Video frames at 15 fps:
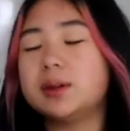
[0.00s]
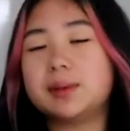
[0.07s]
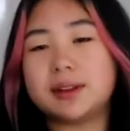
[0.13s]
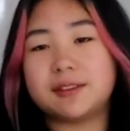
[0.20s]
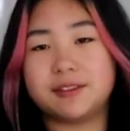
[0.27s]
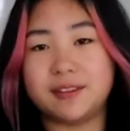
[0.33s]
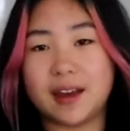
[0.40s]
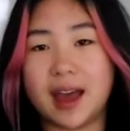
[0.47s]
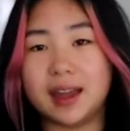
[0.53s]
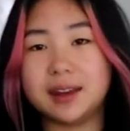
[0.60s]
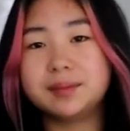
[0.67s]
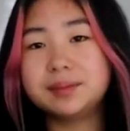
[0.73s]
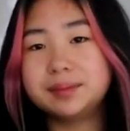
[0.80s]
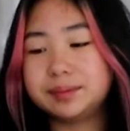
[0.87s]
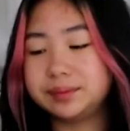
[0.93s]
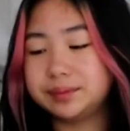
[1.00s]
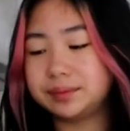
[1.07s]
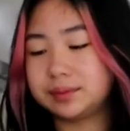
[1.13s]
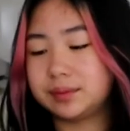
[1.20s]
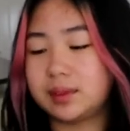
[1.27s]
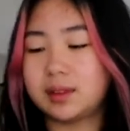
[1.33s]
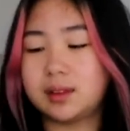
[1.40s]
a big fan,
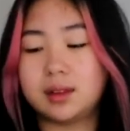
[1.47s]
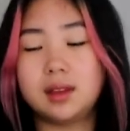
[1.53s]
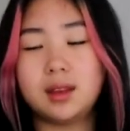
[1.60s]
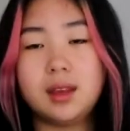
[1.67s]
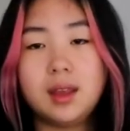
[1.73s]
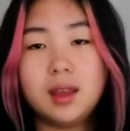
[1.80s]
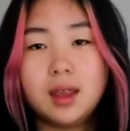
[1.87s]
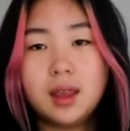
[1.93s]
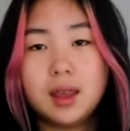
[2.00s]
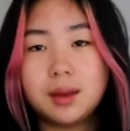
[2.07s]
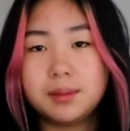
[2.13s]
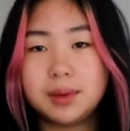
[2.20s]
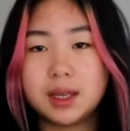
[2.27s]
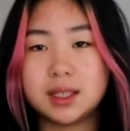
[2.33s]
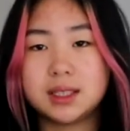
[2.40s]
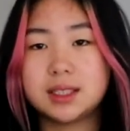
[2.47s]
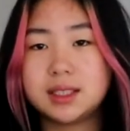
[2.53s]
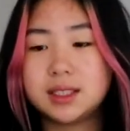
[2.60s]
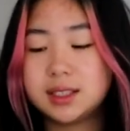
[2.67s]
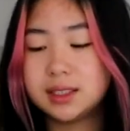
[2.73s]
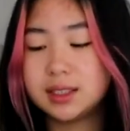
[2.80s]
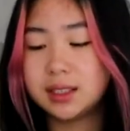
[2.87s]
because
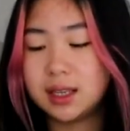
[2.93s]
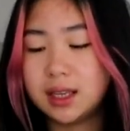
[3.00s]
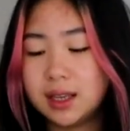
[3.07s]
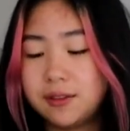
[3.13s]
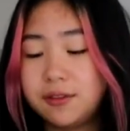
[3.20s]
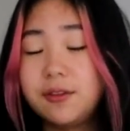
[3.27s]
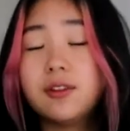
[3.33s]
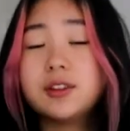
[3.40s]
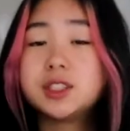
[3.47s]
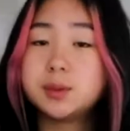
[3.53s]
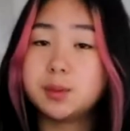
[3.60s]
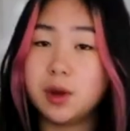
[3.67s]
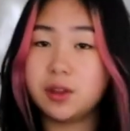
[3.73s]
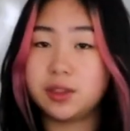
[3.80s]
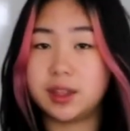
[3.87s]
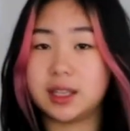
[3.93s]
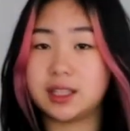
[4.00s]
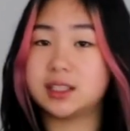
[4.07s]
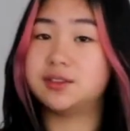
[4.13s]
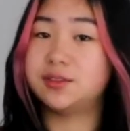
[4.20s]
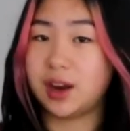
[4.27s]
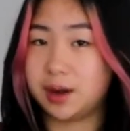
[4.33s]
it's for a small thing,
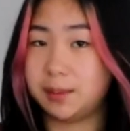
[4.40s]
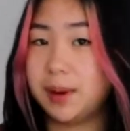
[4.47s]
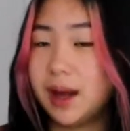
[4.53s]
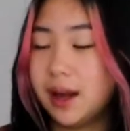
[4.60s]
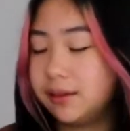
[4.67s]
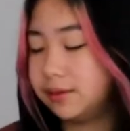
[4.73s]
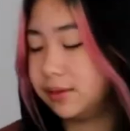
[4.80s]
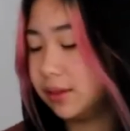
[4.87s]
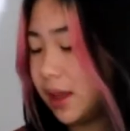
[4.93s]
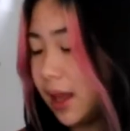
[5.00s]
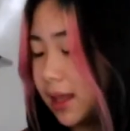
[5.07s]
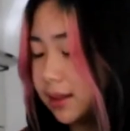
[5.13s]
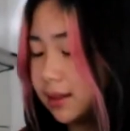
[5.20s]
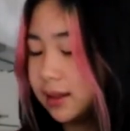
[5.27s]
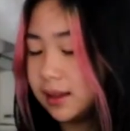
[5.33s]
it's very powerful. And